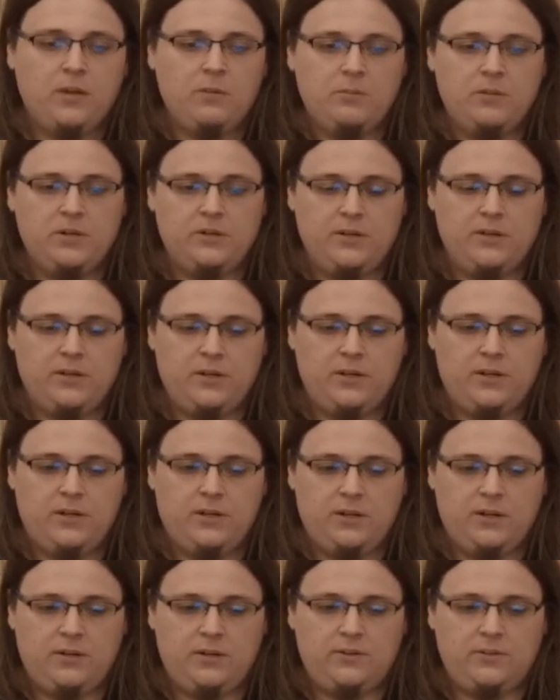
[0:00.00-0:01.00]
But
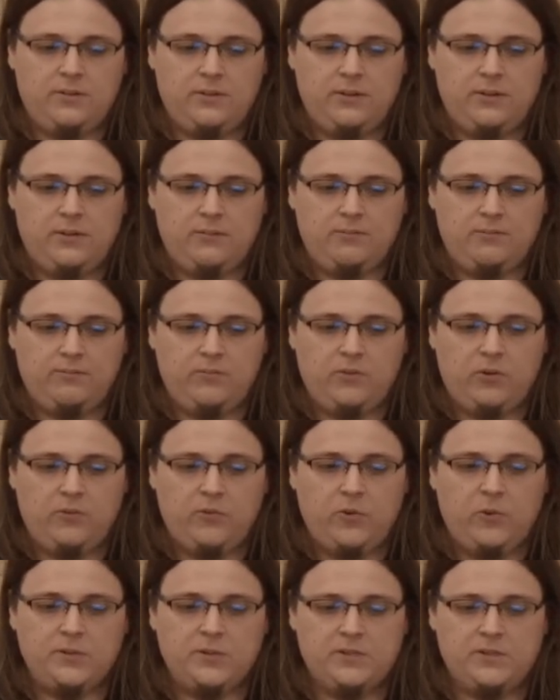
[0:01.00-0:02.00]
uh, the, um,
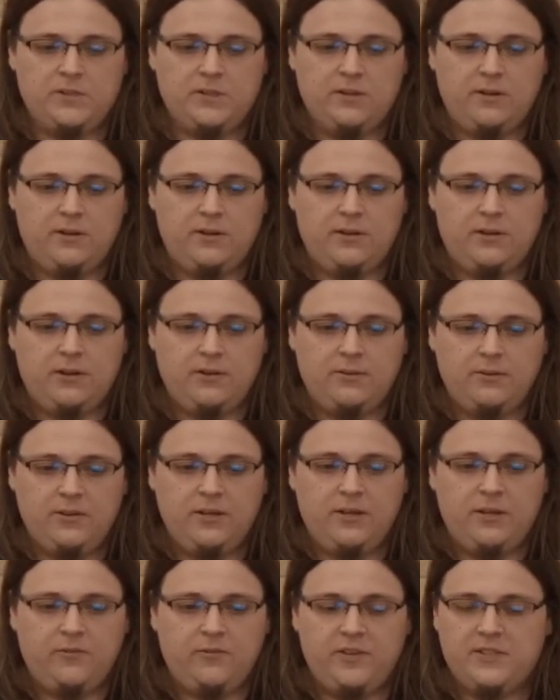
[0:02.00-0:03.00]
of course, they are
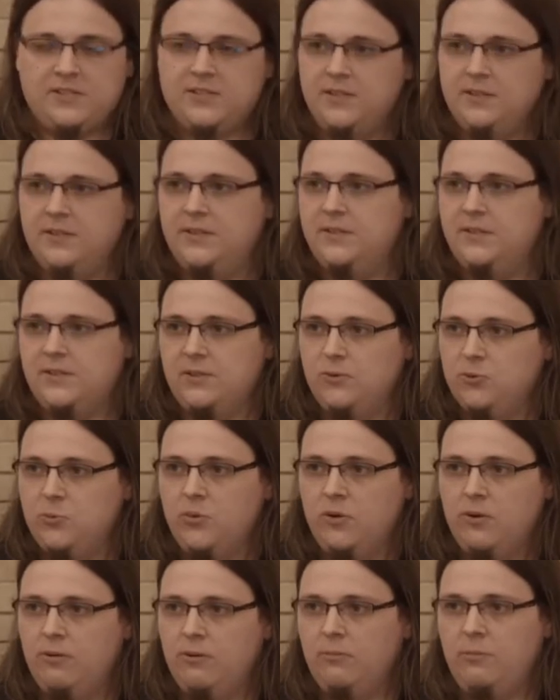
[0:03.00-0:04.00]
fixing this
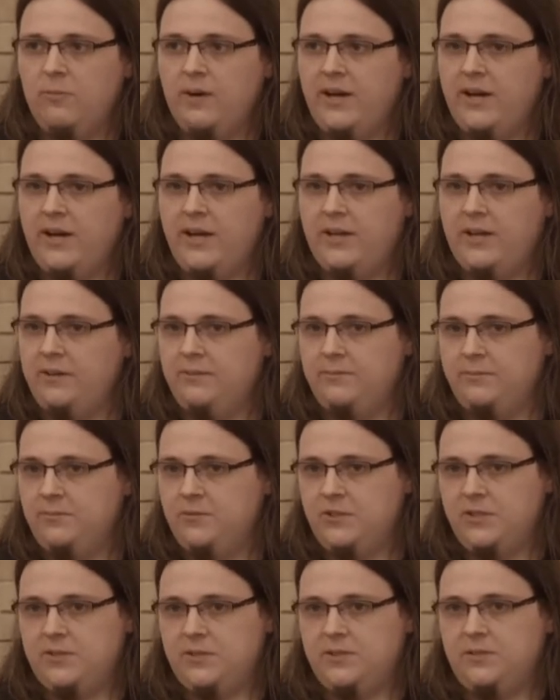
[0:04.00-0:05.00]
loophole by
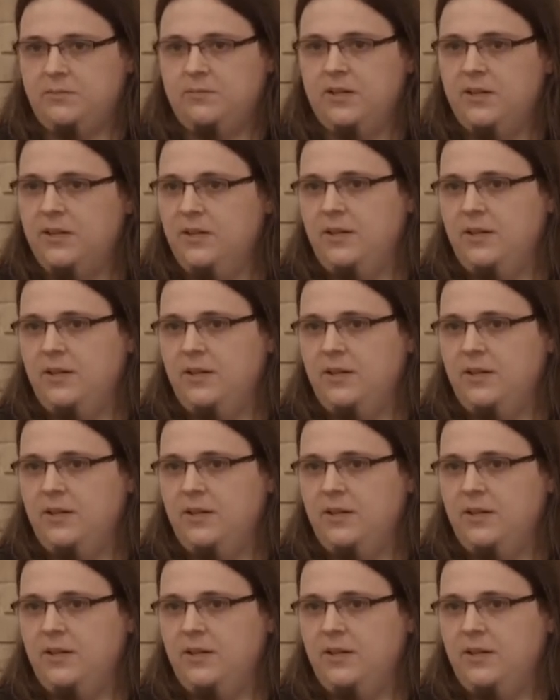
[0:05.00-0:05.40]
just